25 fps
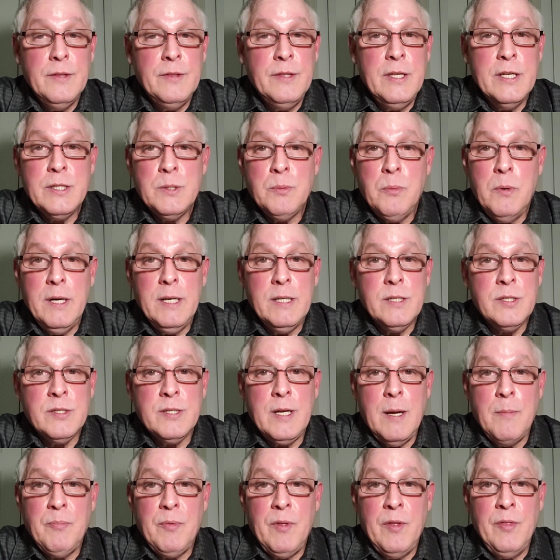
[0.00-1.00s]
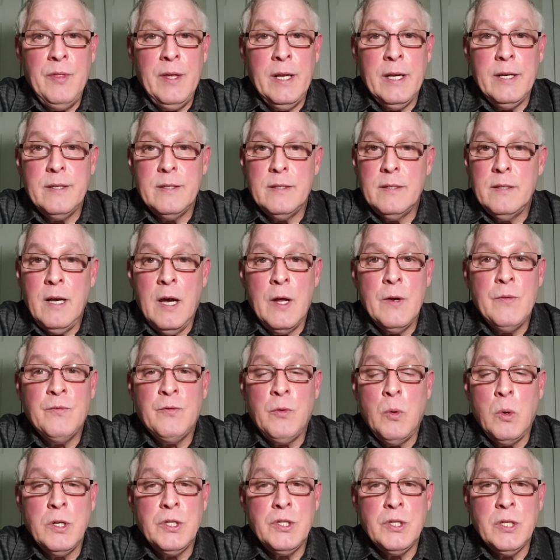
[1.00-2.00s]
This one is something that
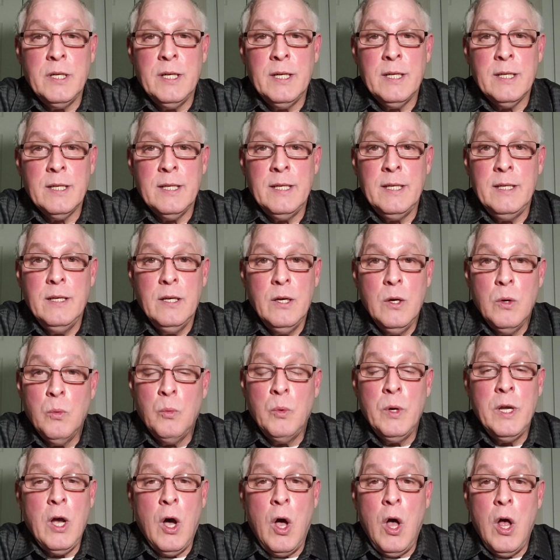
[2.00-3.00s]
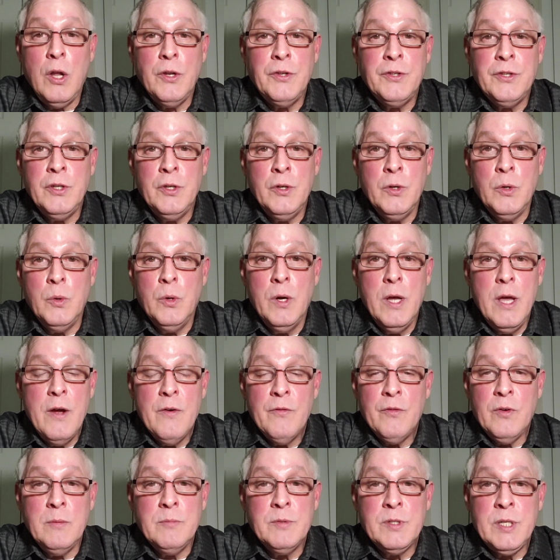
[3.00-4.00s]
unfortunately we all do
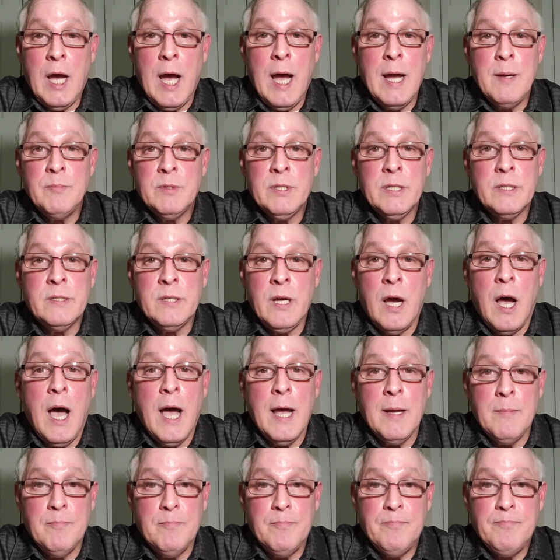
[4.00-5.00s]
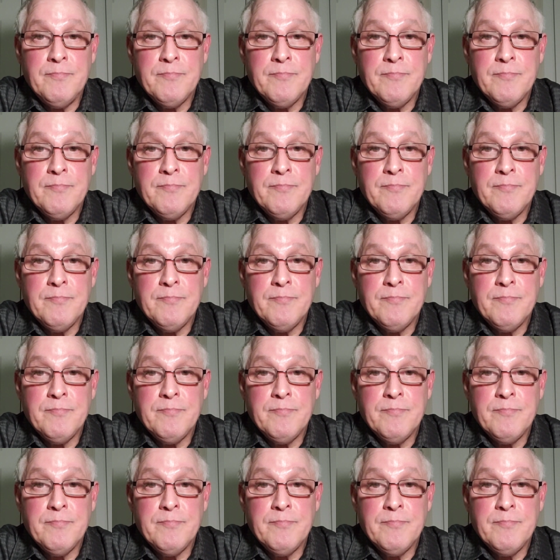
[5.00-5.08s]
from time to time.